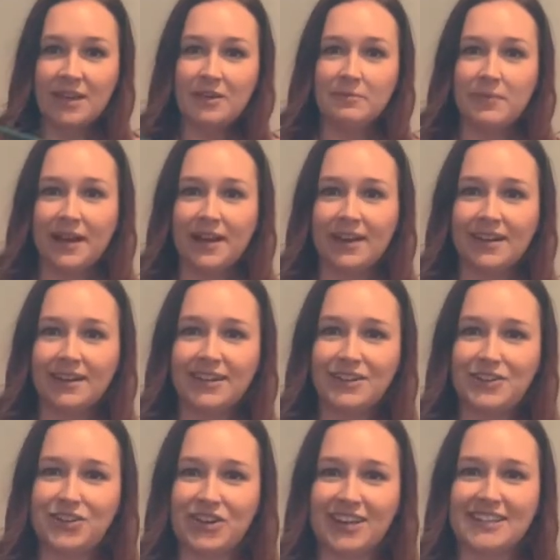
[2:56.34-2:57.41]
my
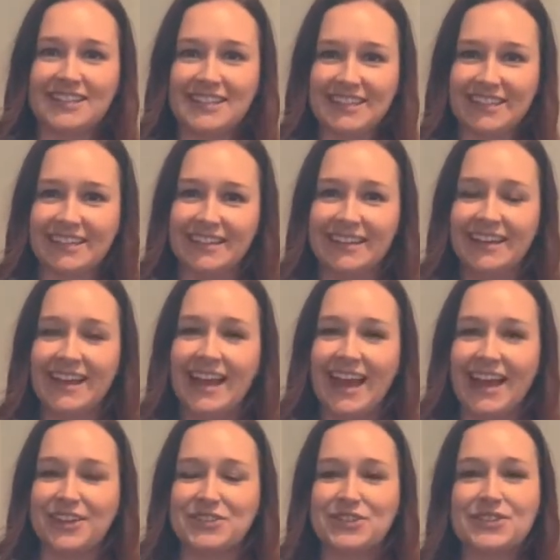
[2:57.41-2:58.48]
trusty
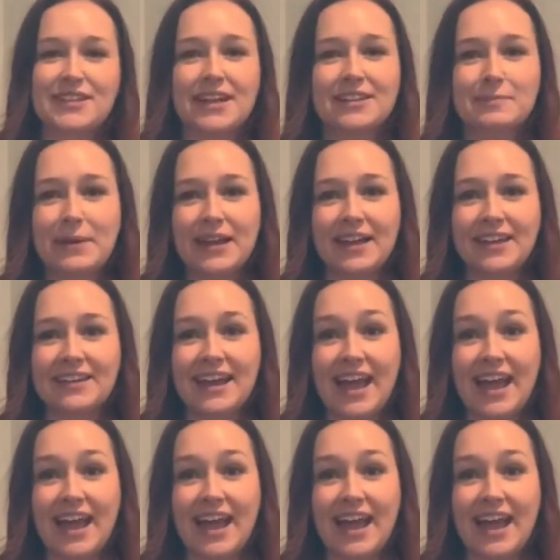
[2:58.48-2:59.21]
exercise band